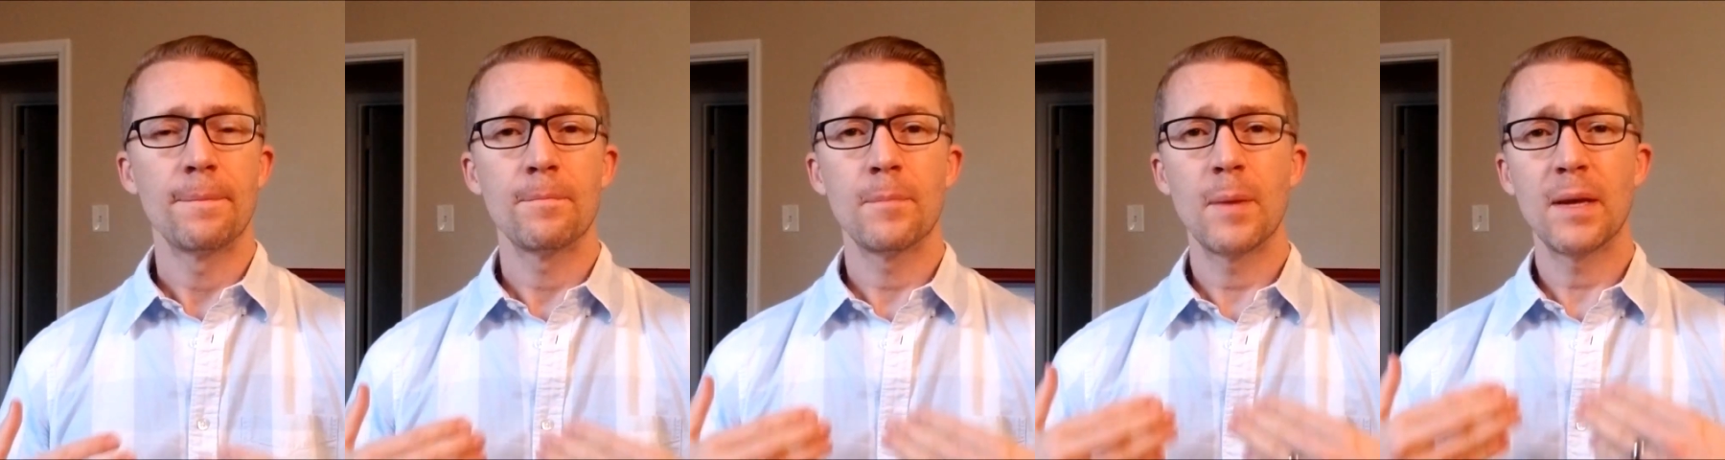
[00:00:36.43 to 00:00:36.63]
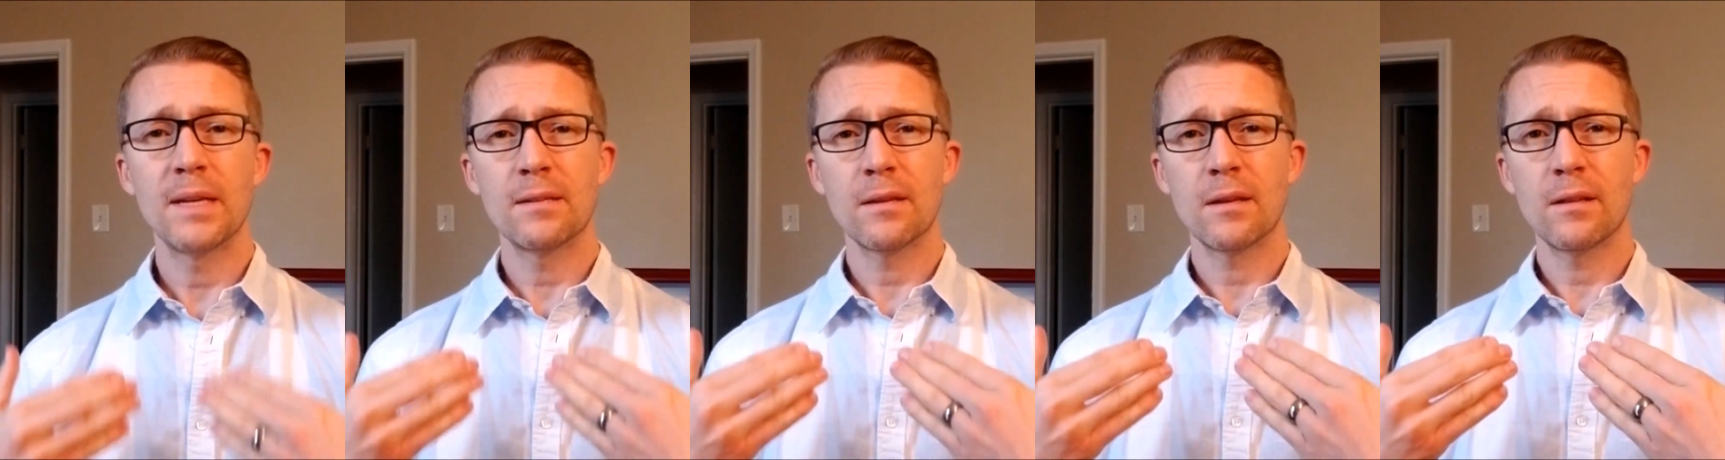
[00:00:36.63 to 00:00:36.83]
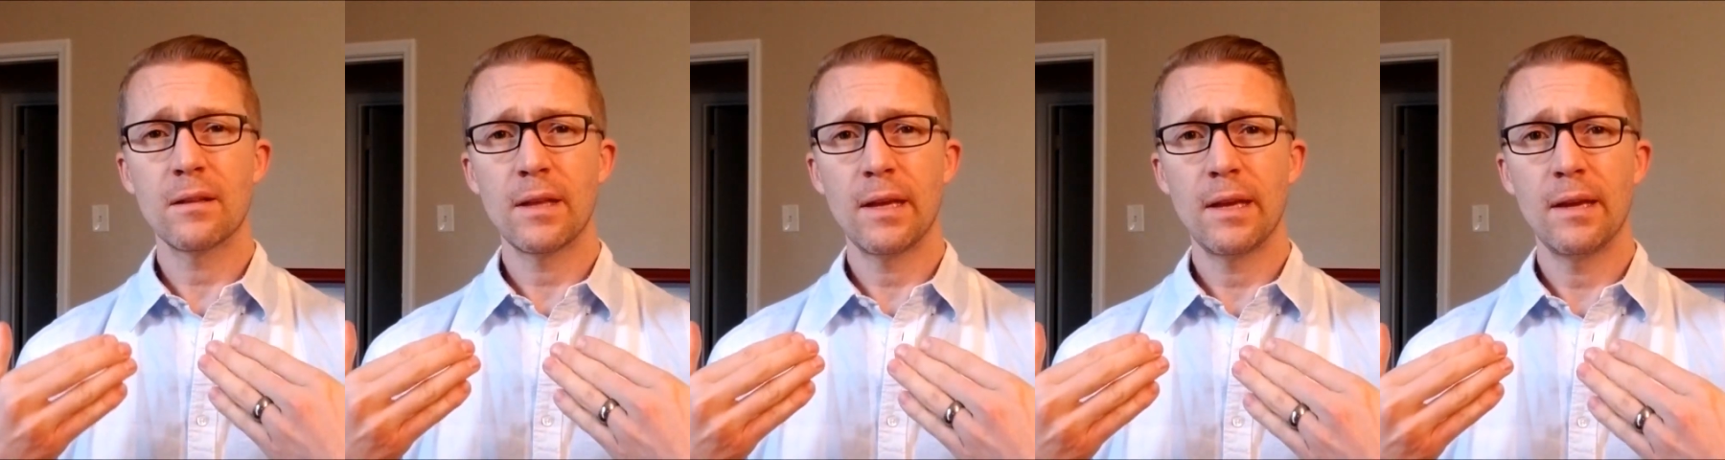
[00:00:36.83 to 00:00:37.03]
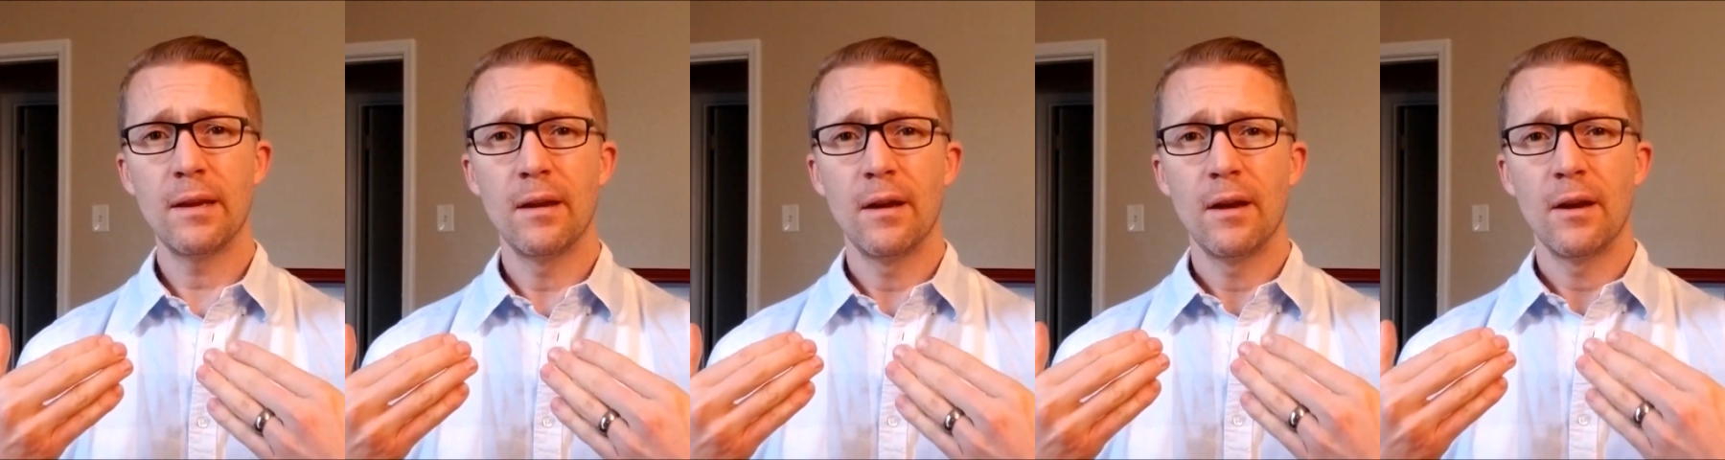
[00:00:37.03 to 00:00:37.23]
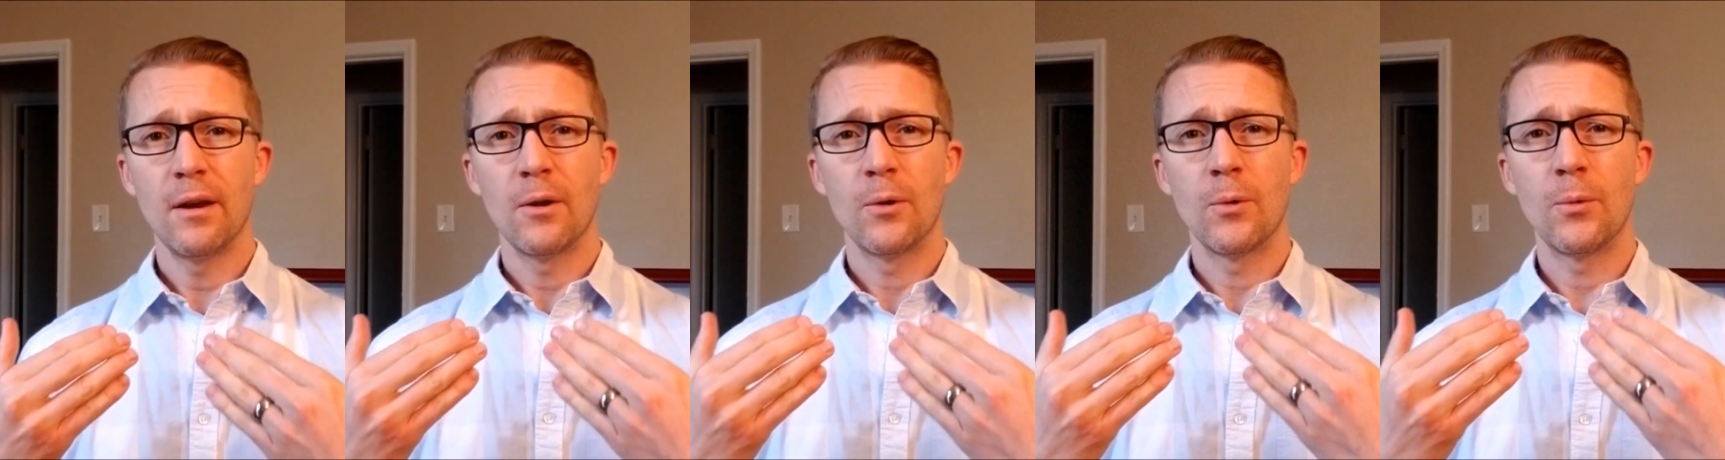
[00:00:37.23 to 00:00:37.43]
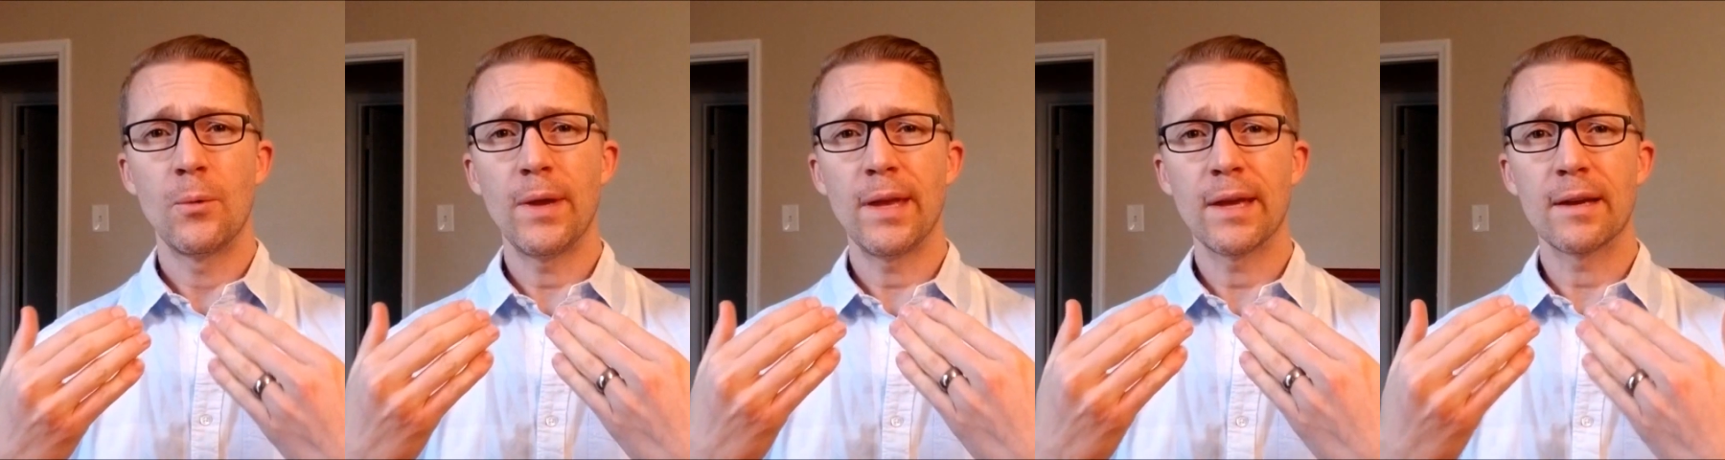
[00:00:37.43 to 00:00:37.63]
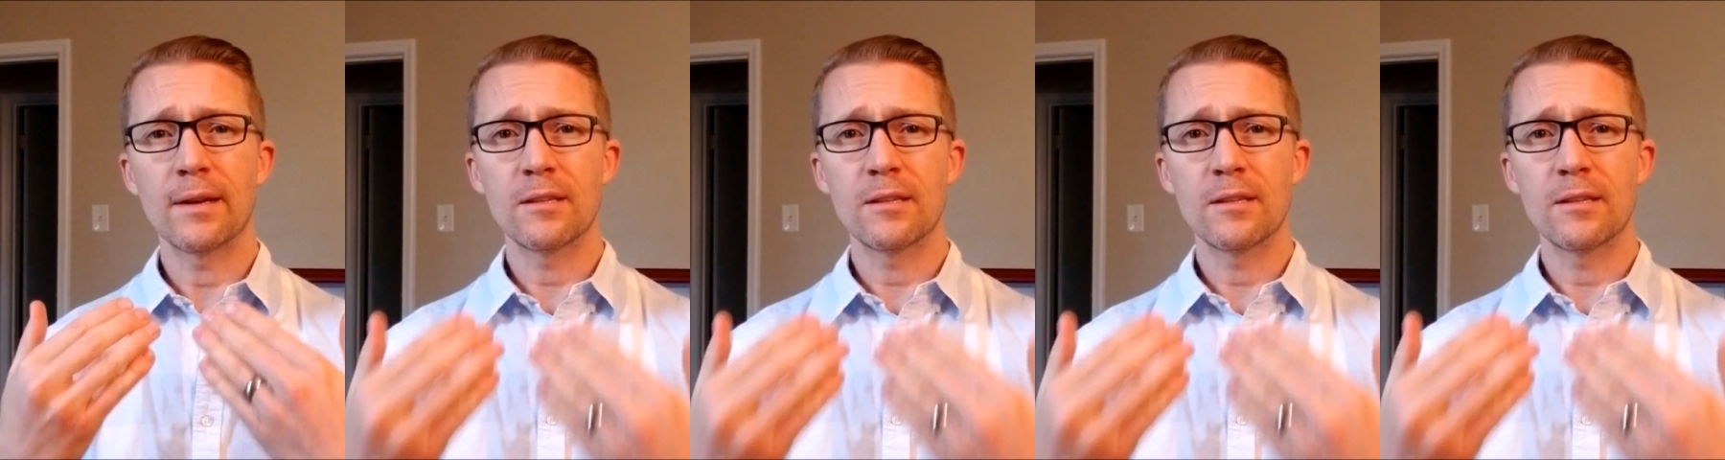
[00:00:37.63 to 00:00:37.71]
basically we